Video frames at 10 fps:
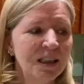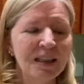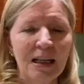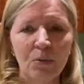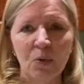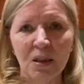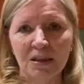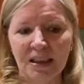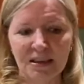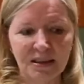like
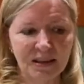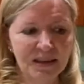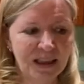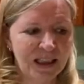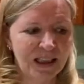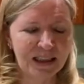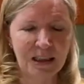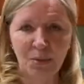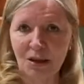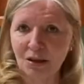walnuts, and I
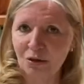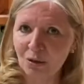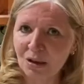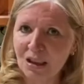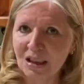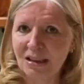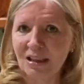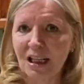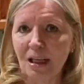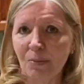made streusel on
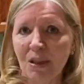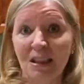top.